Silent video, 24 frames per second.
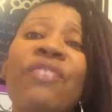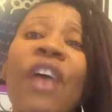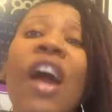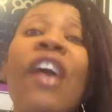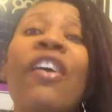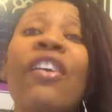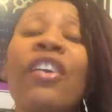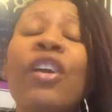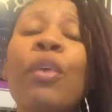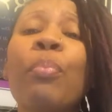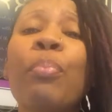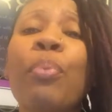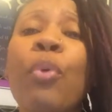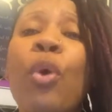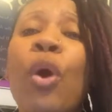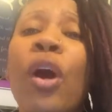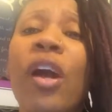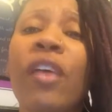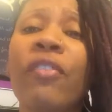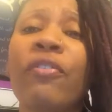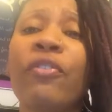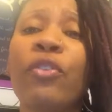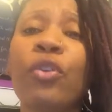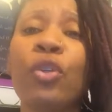It's very
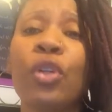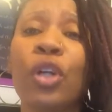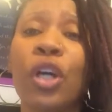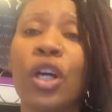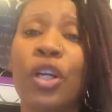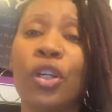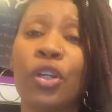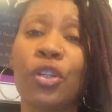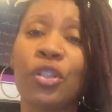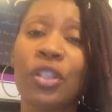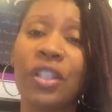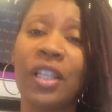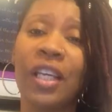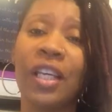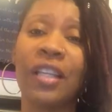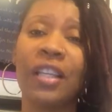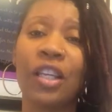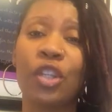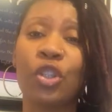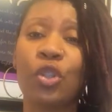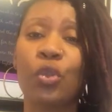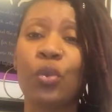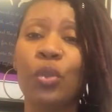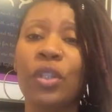important for you to
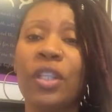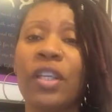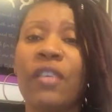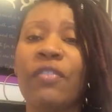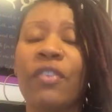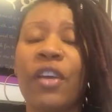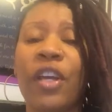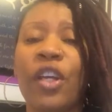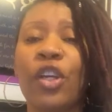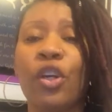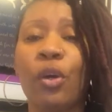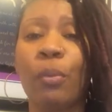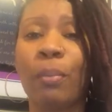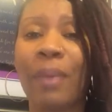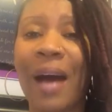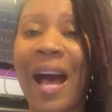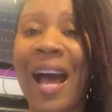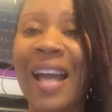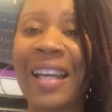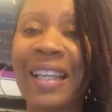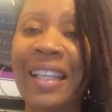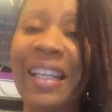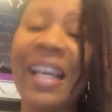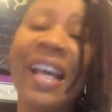understand that you live in your
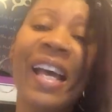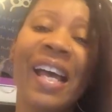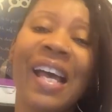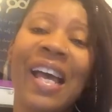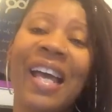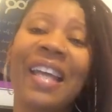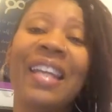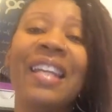body.